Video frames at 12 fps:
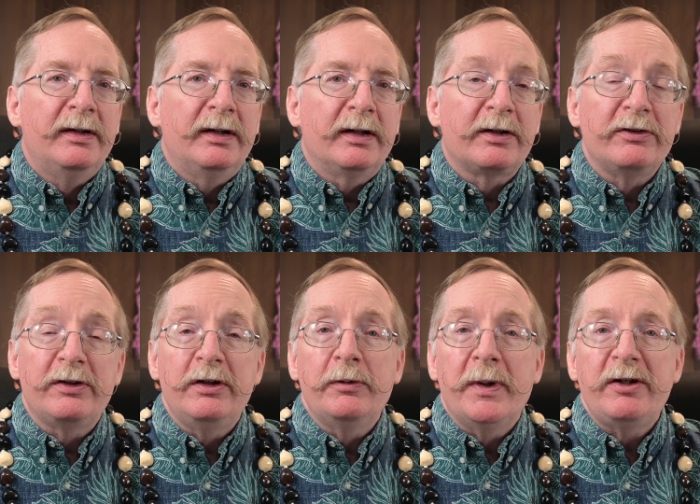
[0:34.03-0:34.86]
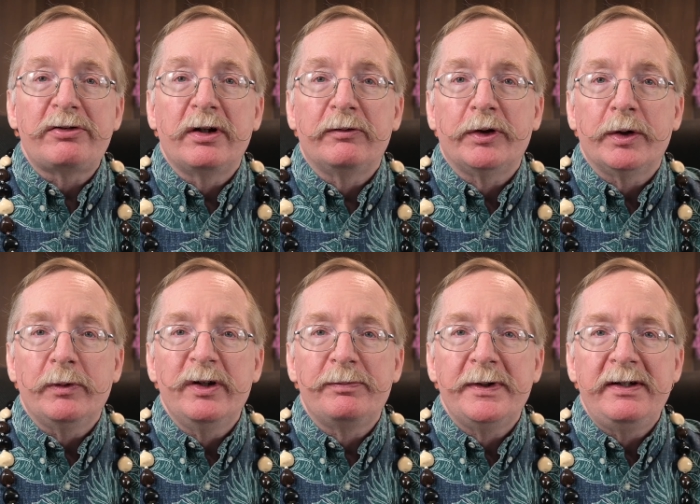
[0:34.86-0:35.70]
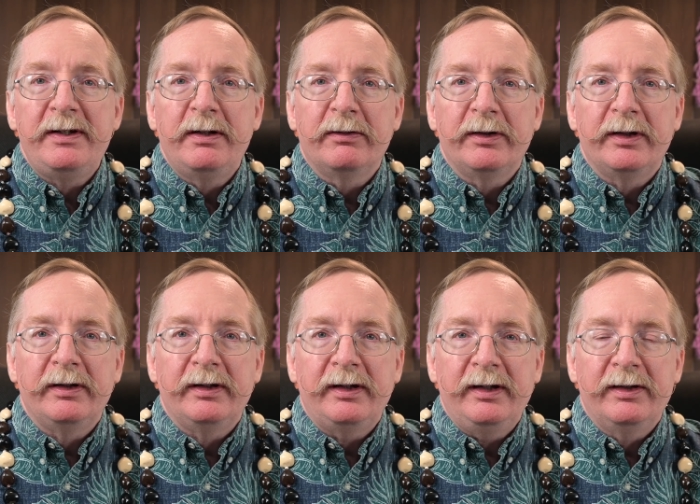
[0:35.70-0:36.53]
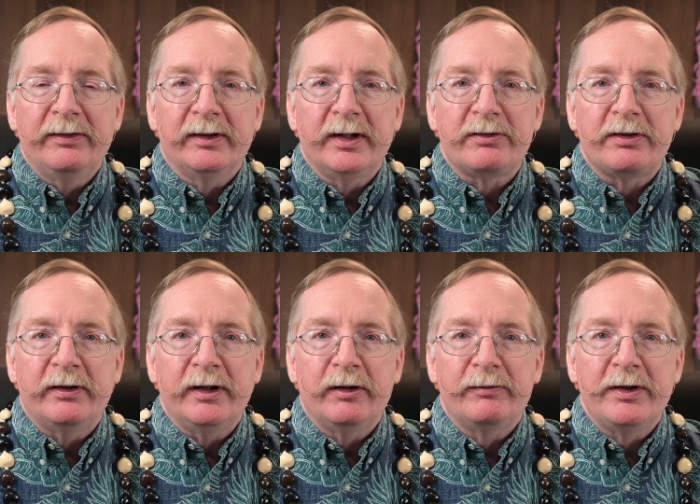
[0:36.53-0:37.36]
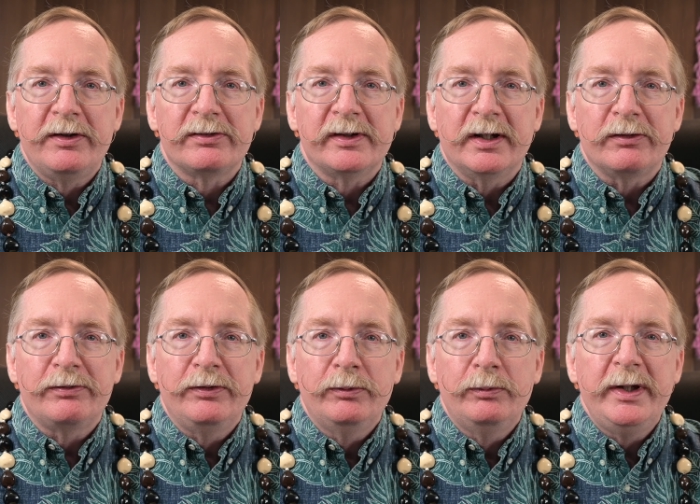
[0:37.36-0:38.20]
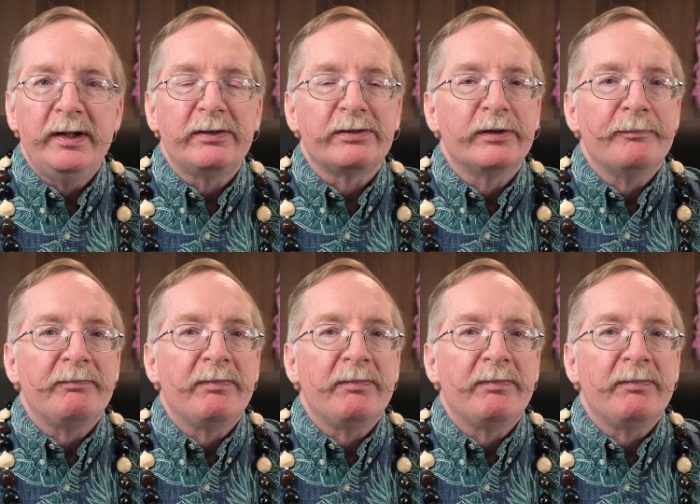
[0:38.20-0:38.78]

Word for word: a continuation of what we've been hearing in the lectionary over these last few weeks.